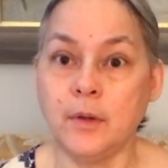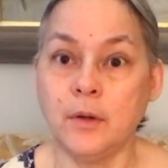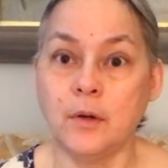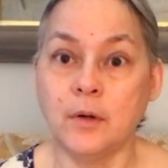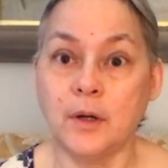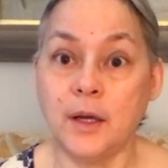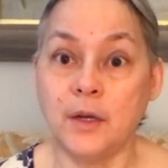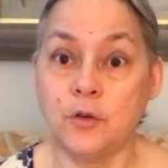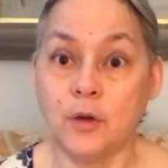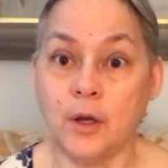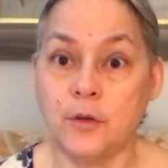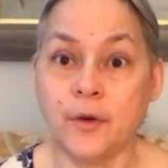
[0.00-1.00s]
your
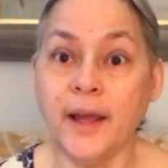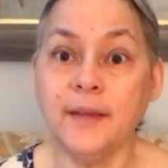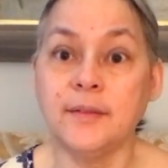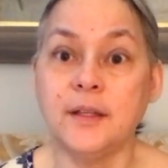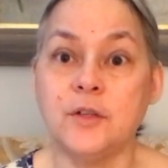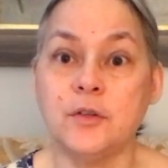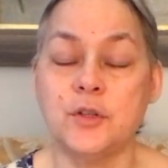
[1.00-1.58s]
address, did you?